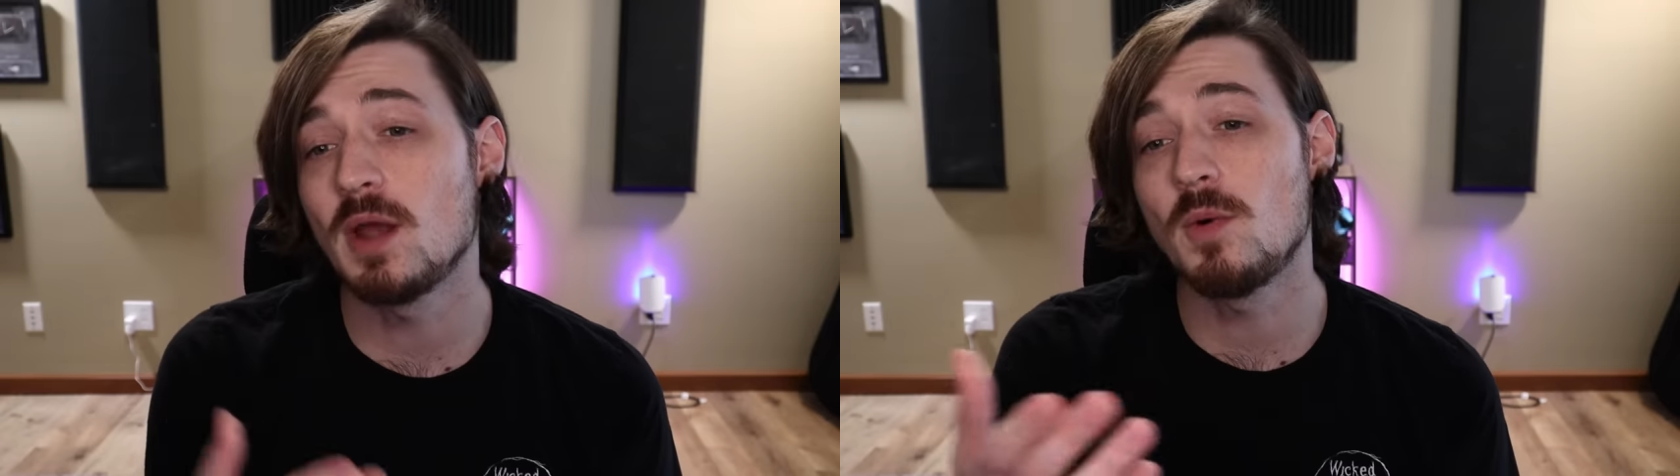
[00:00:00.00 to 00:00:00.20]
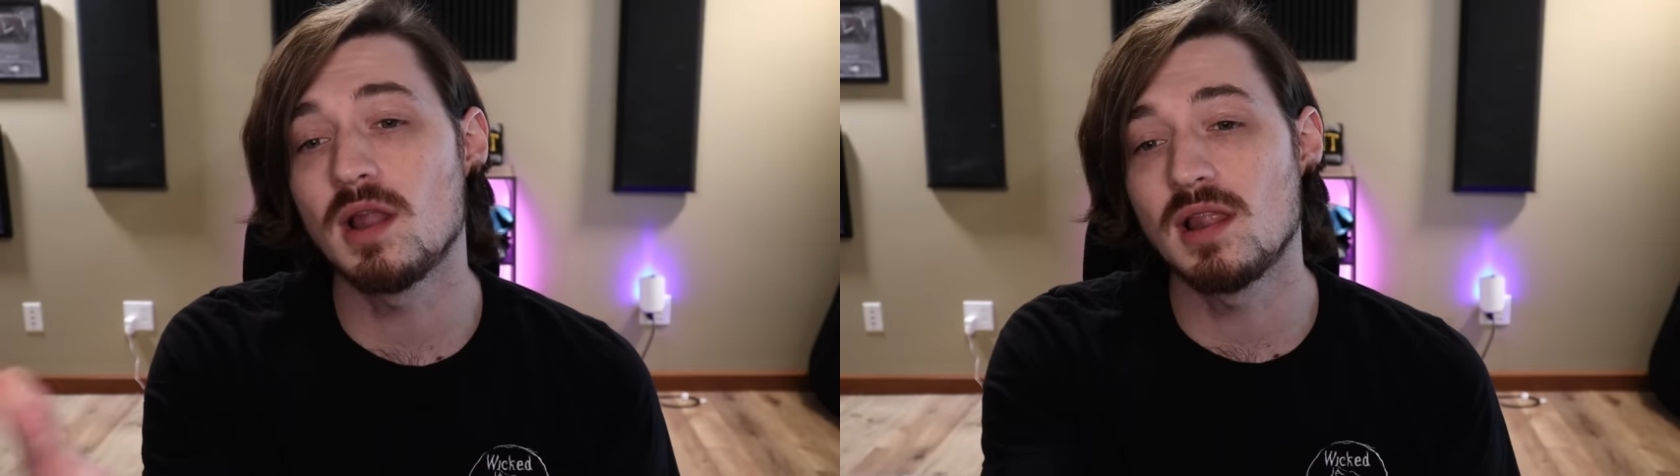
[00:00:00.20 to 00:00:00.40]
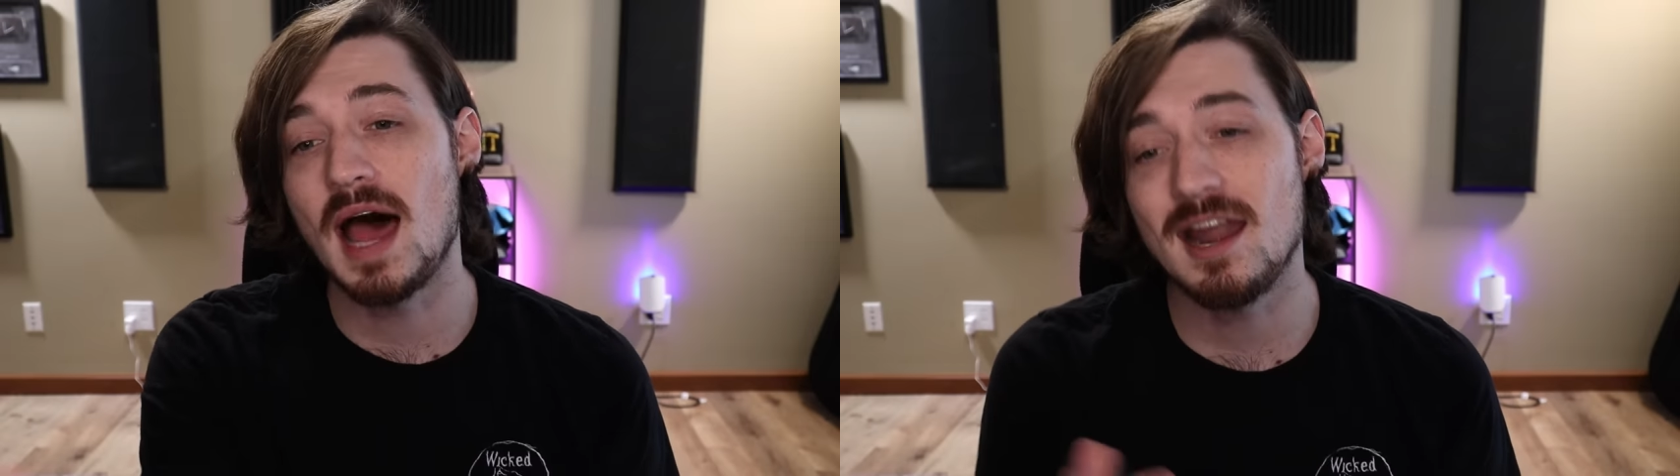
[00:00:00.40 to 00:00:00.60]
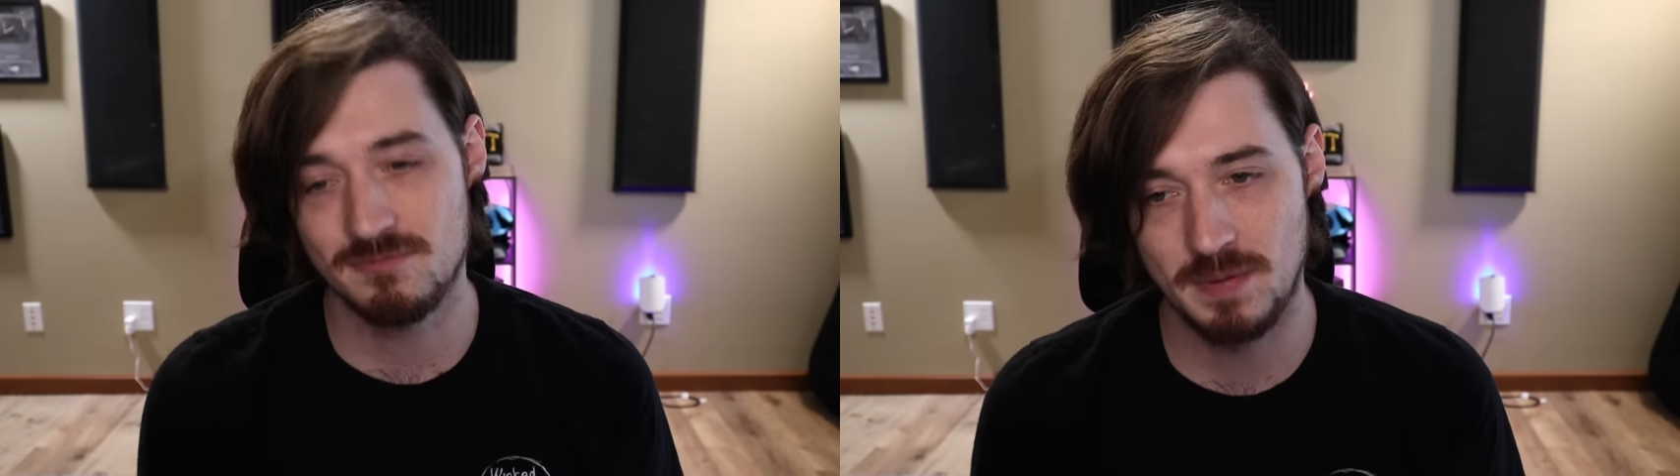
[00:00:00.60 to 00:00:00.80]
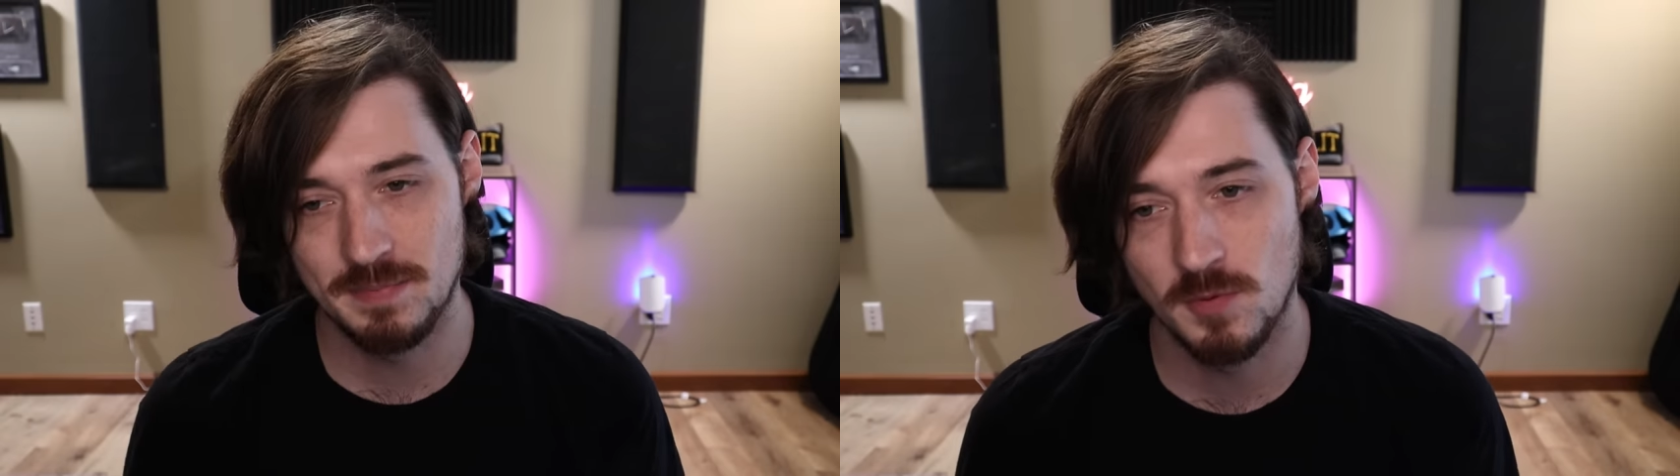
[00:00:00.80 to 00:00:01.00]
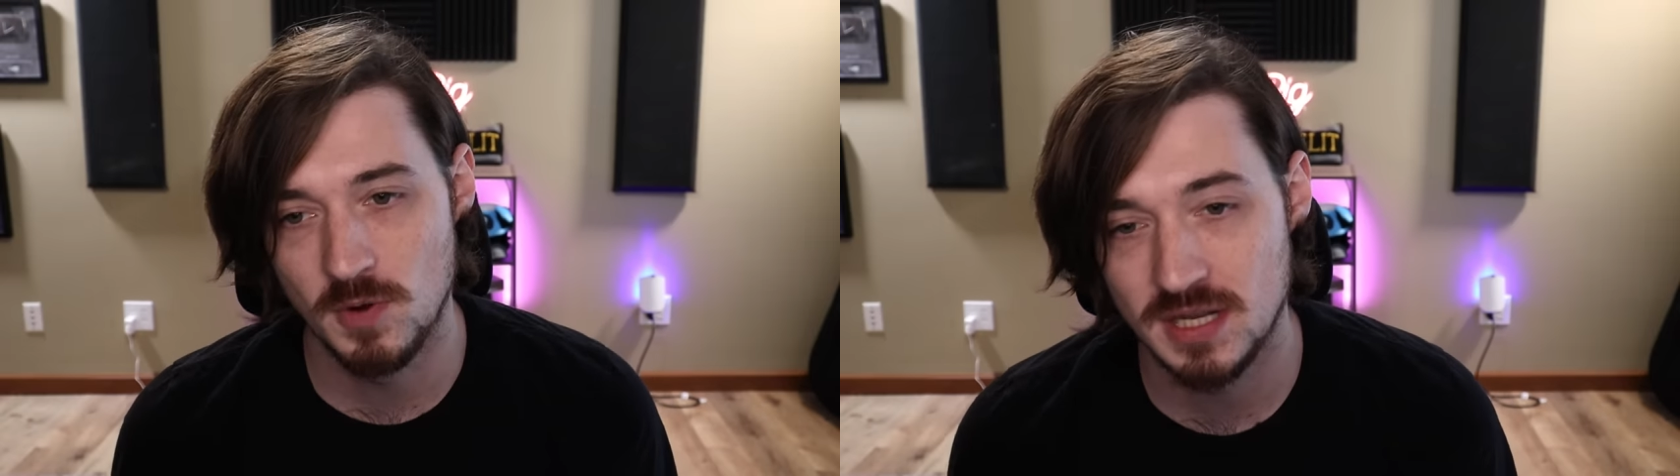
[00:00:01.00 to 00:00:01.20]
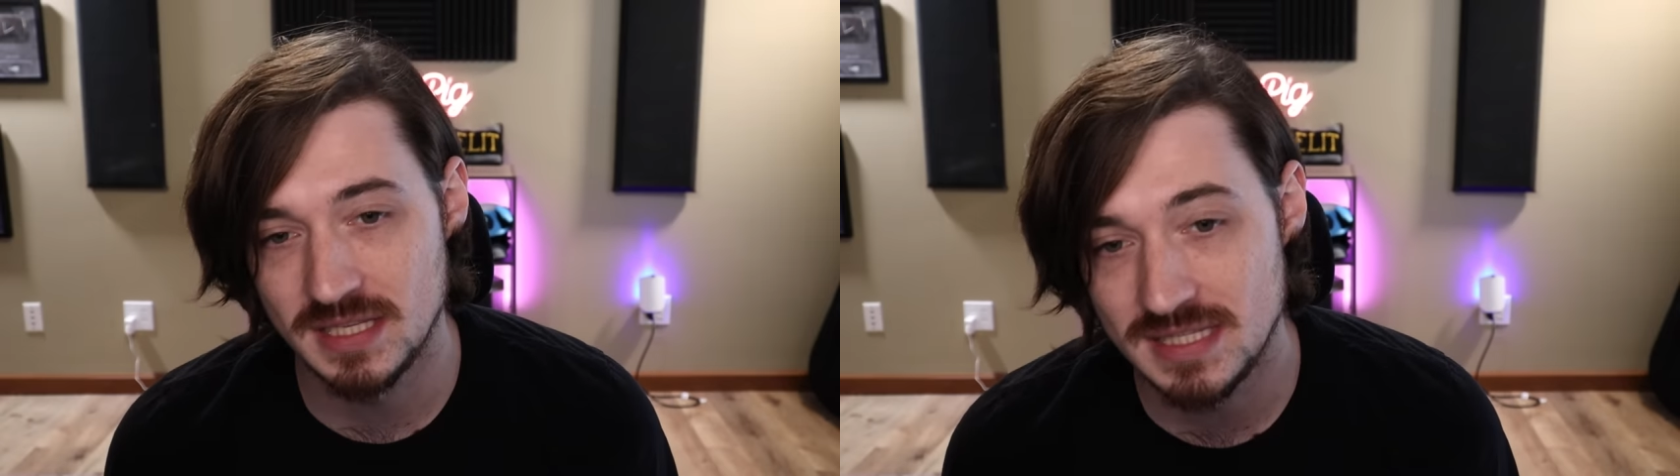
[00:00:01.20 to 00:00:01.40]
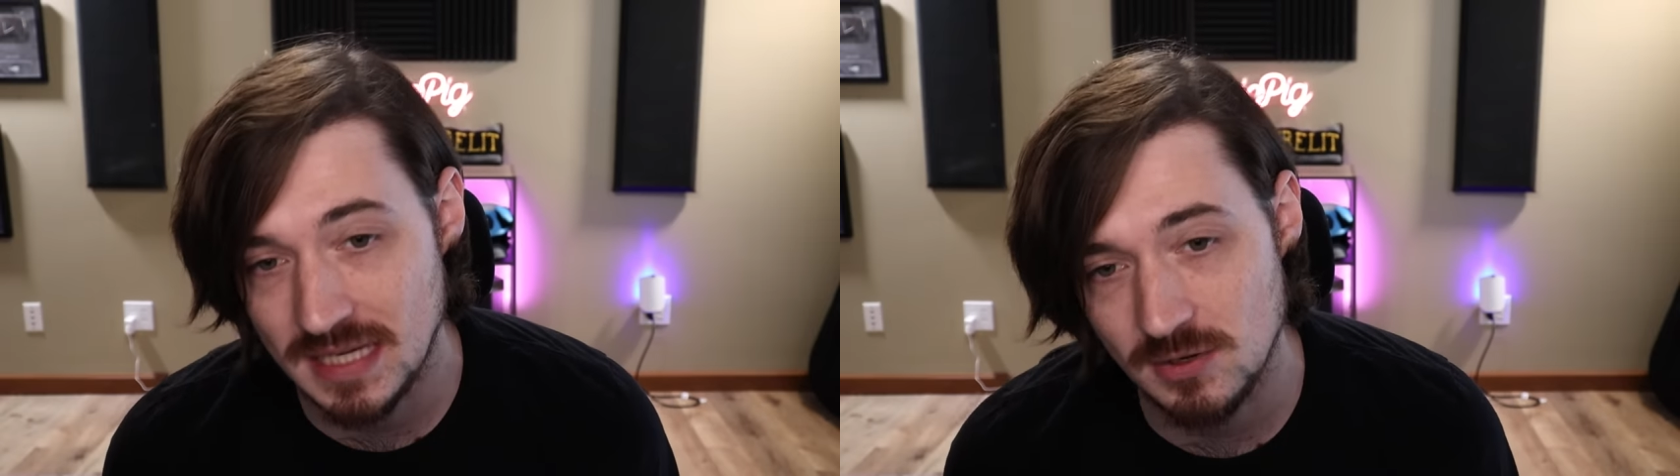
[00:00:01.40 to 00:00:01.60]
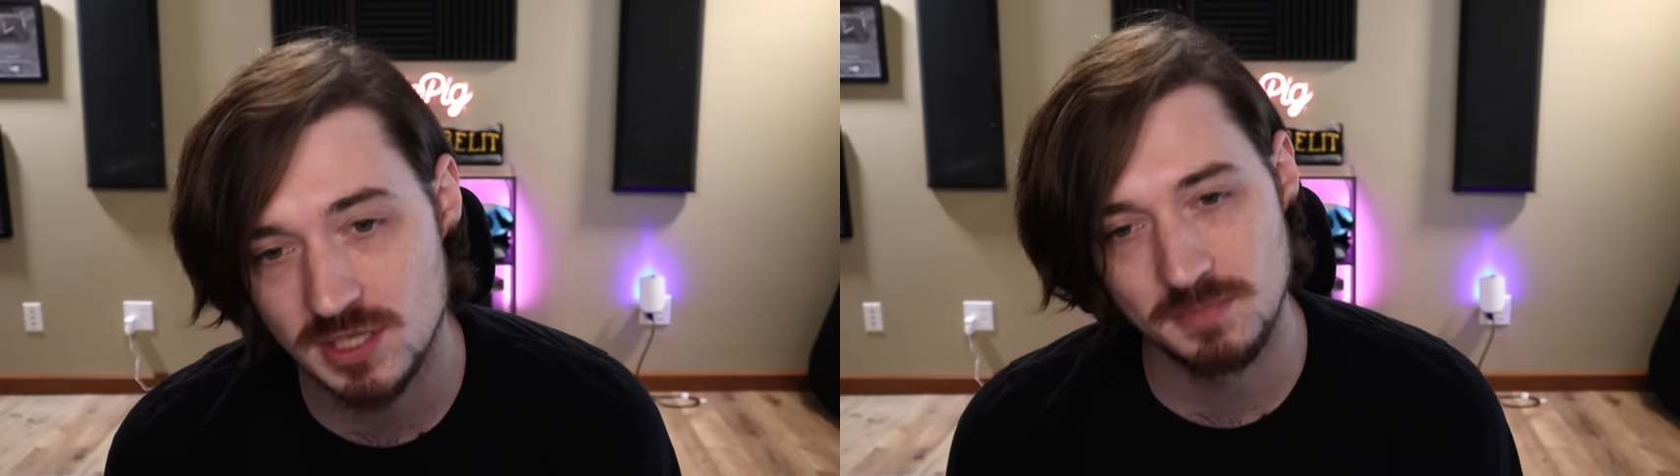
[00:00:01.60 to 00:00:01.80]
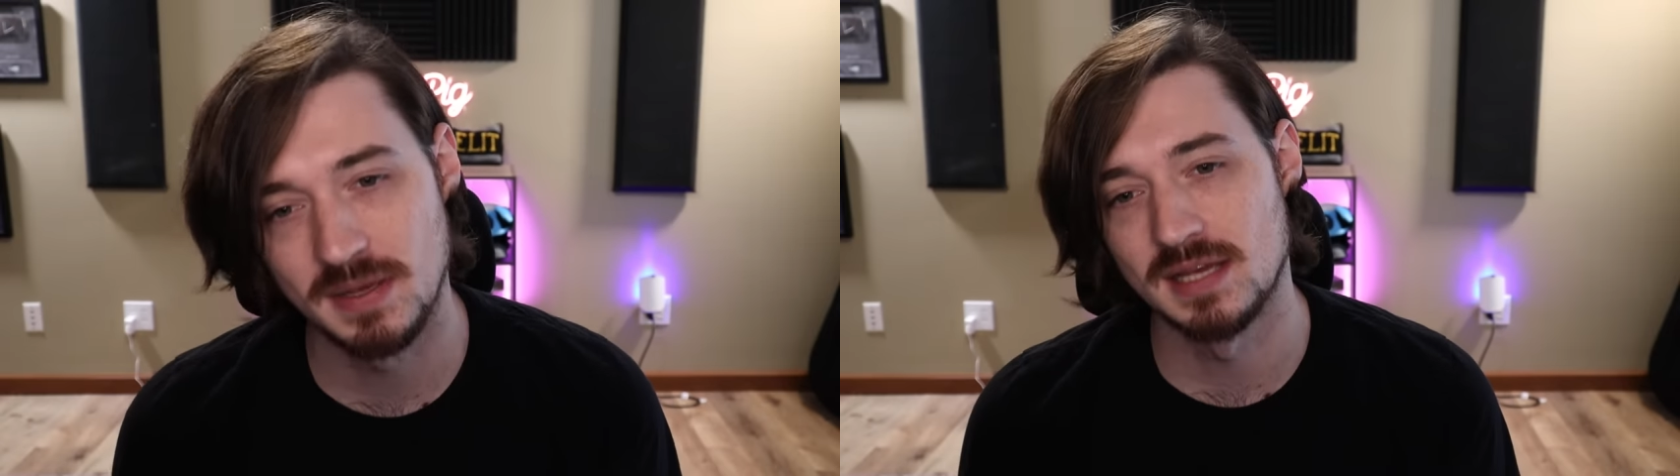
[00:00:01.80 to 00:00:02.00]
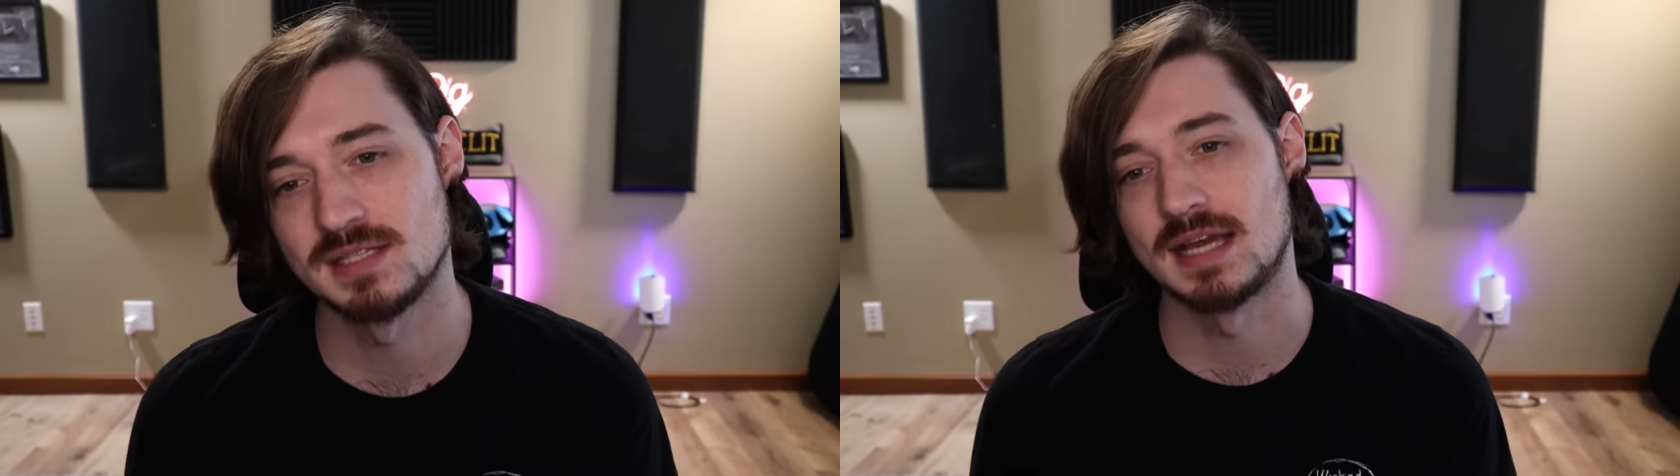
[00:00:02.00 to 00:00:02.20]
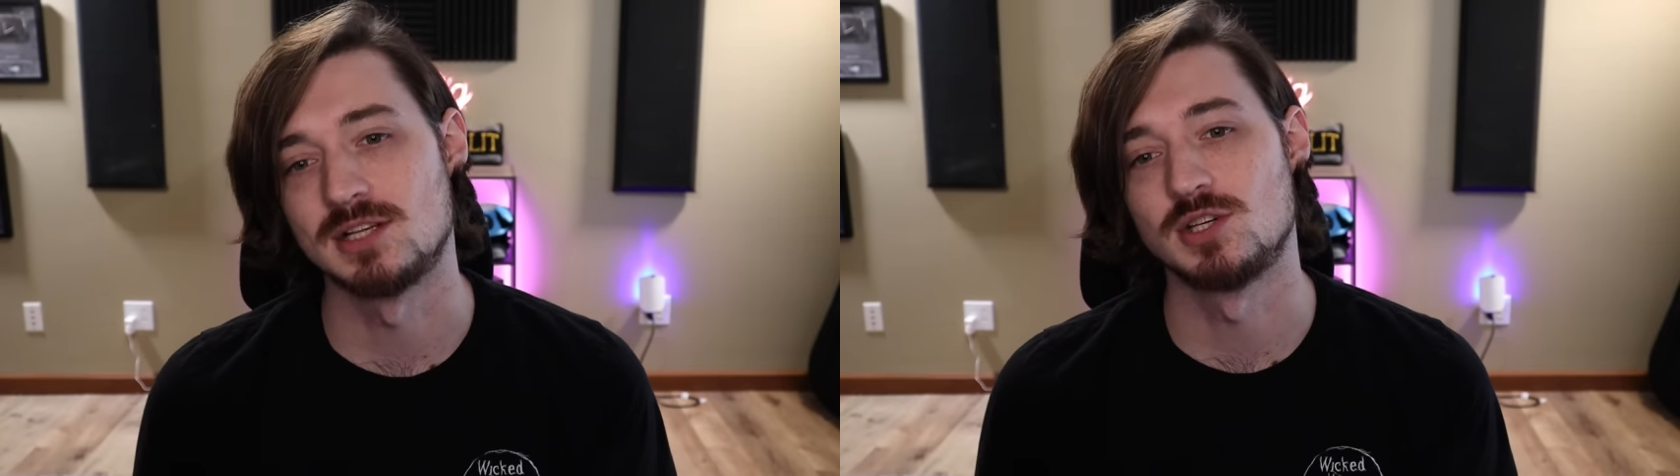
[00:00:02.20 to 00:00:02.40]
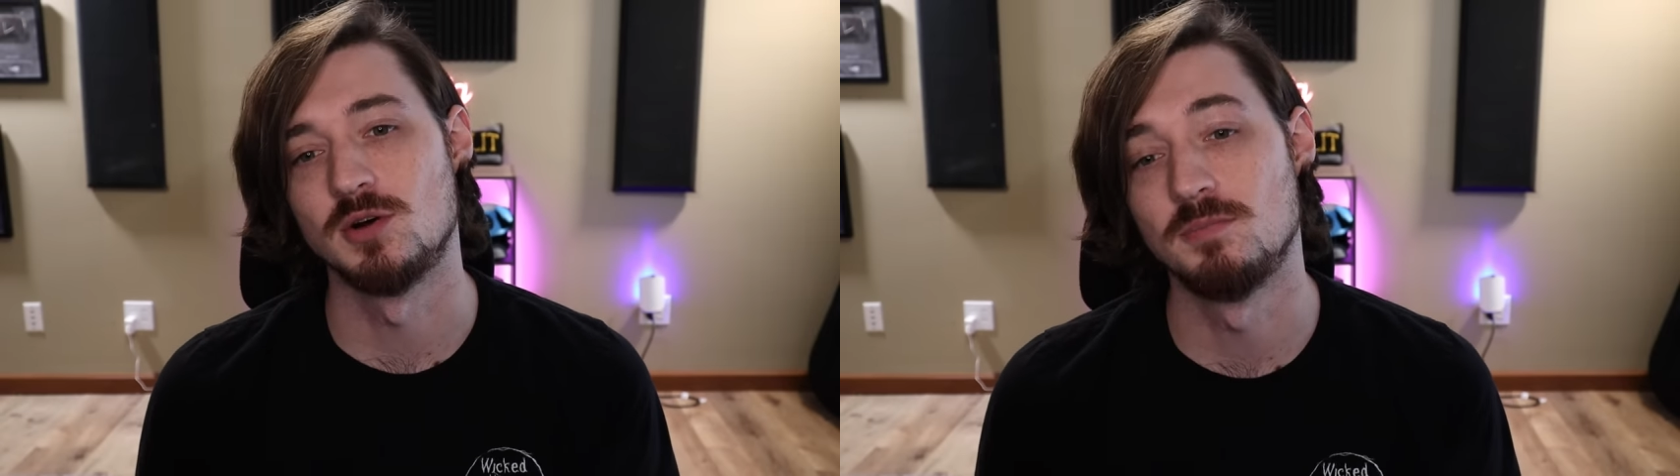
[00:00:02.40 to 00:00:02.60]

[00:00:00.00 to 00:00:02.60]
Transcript: what a lot of people would consider to be essential,